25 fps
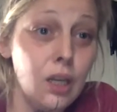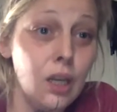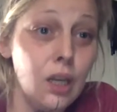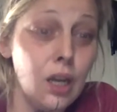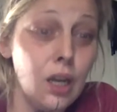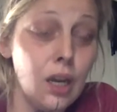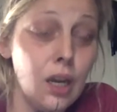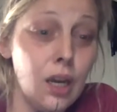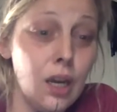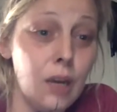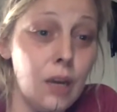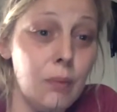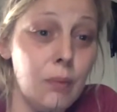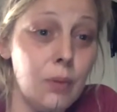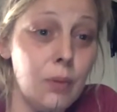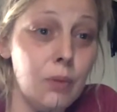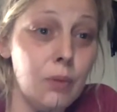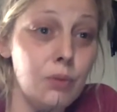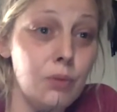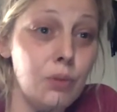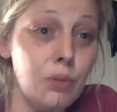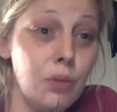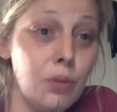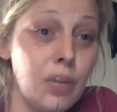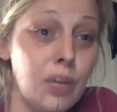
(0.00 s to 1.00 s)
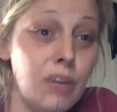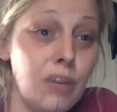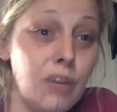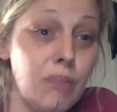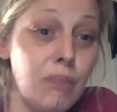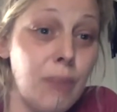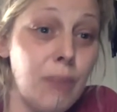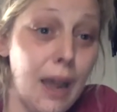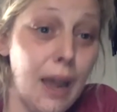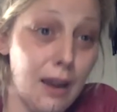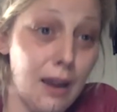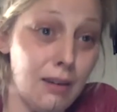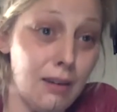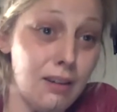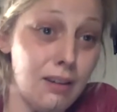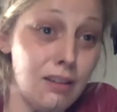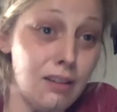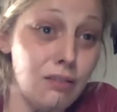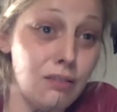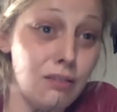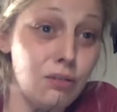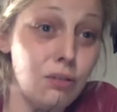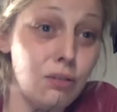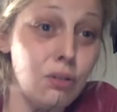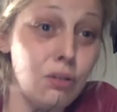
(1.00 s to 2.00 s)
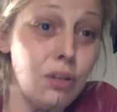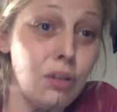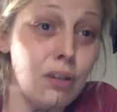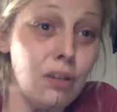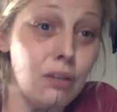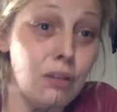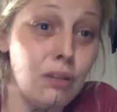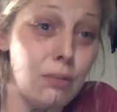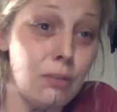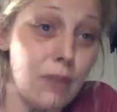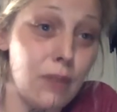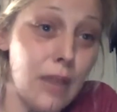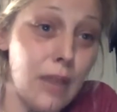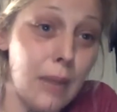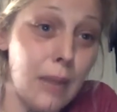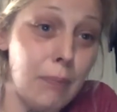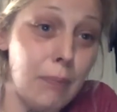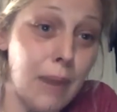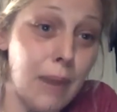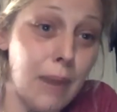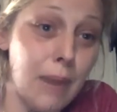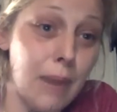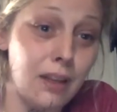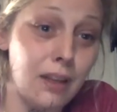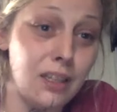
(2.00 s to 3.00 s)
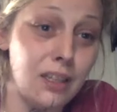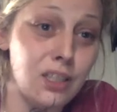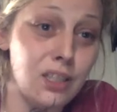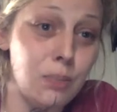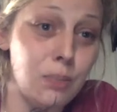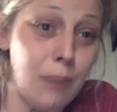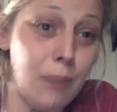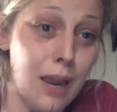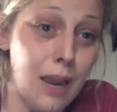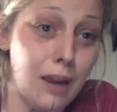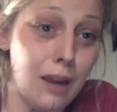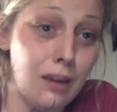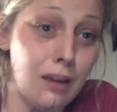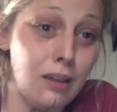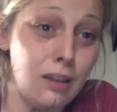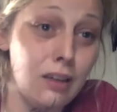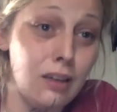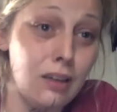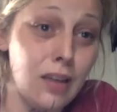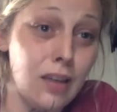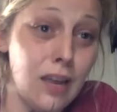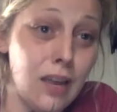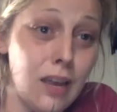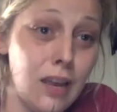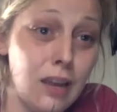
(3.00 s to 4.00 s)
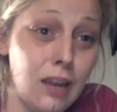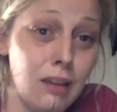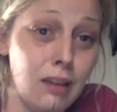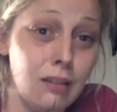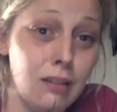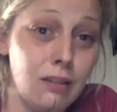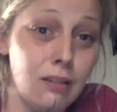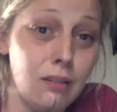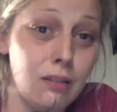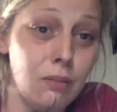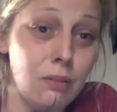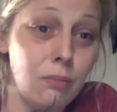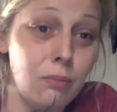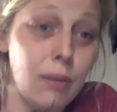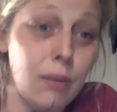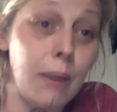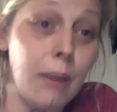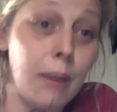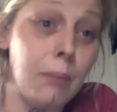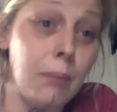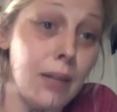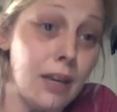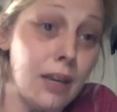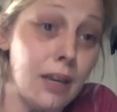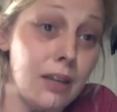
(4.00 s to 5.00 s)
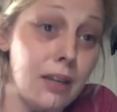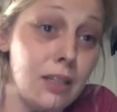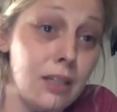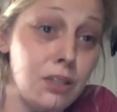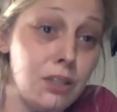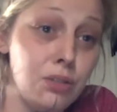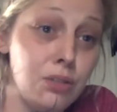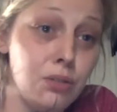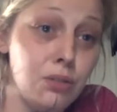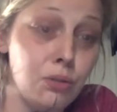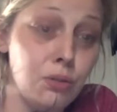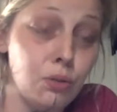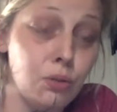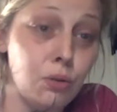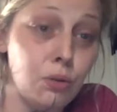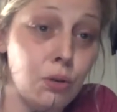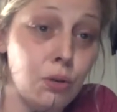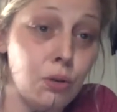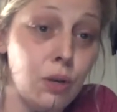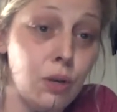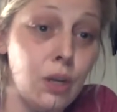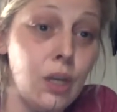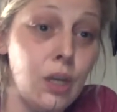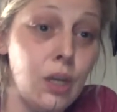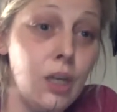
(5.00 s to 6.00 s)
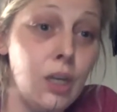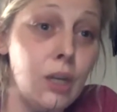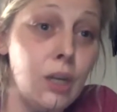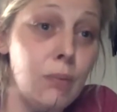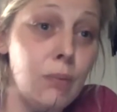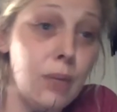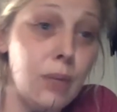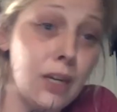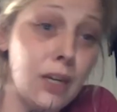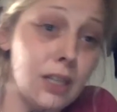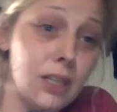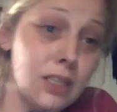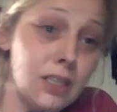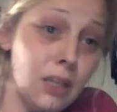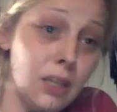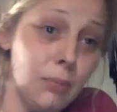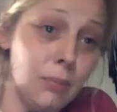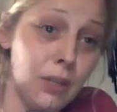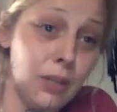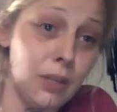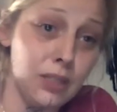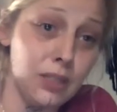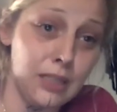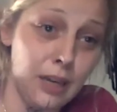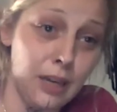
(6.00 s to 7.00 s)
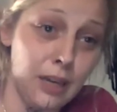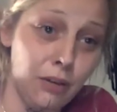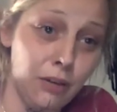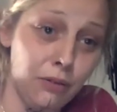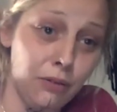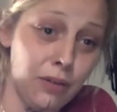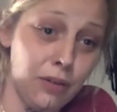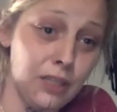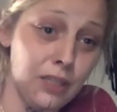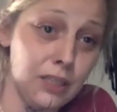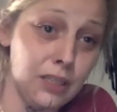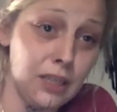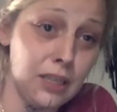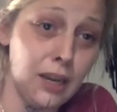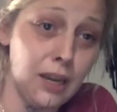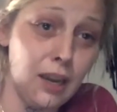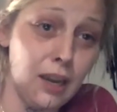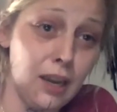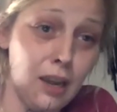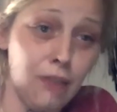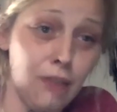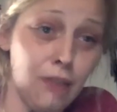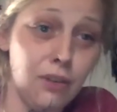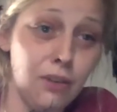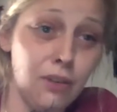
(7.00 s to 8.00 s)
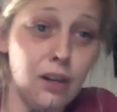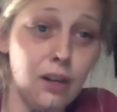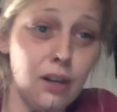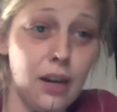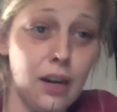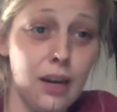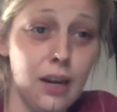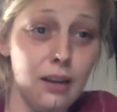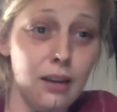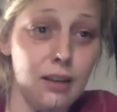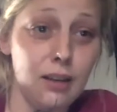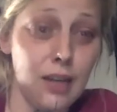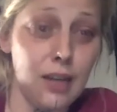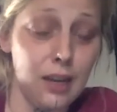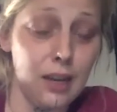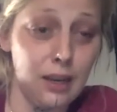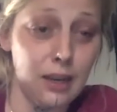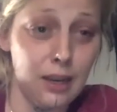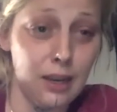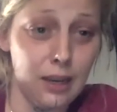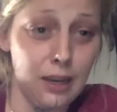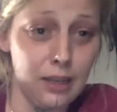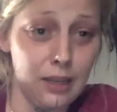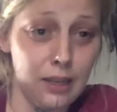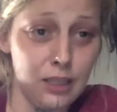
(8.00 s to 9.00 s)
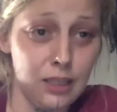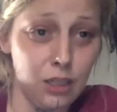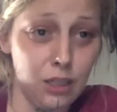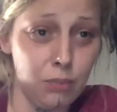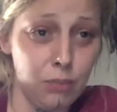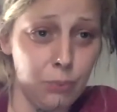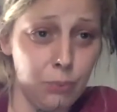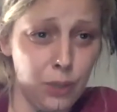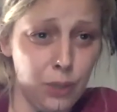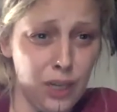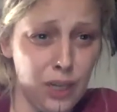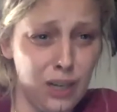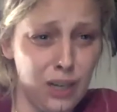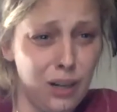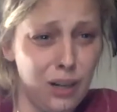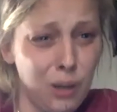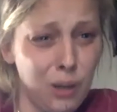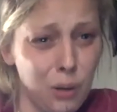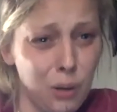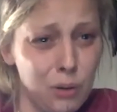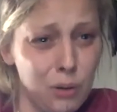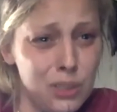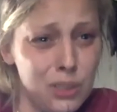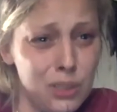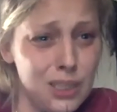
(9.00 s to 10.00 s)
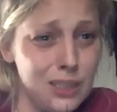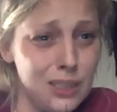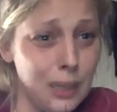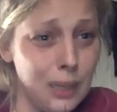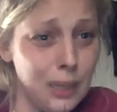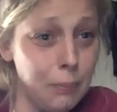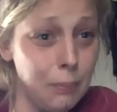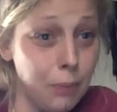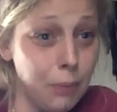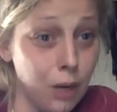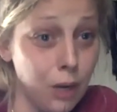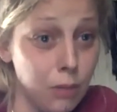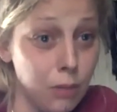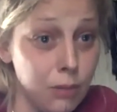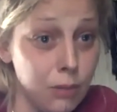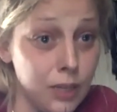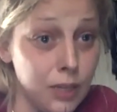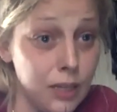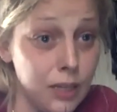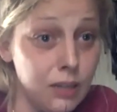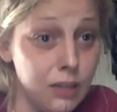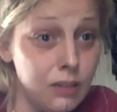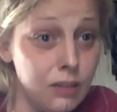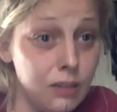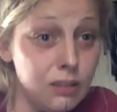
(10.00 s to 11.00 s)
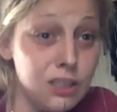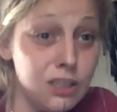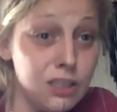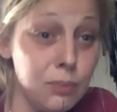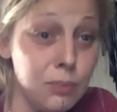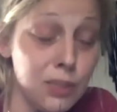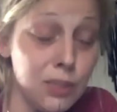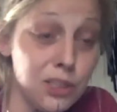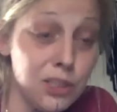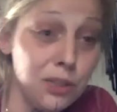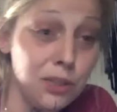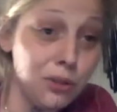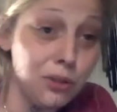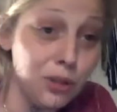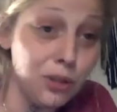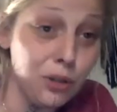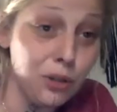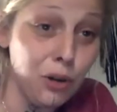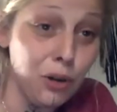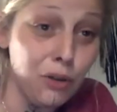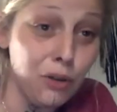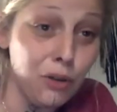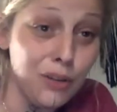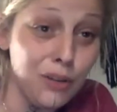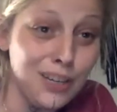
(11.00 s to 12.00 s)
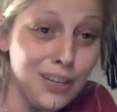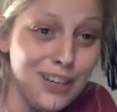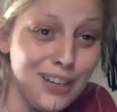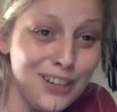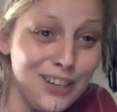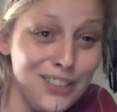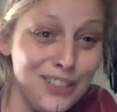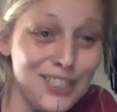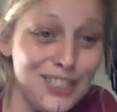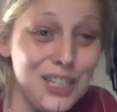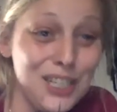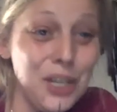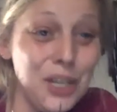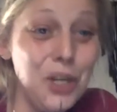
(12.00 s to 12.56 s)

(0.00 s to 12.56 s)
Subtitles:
To give back, to get that balance back. And my plan is to, because some of the sacrifices I have here, I it's pretty close, it's not public, especially during COVID years,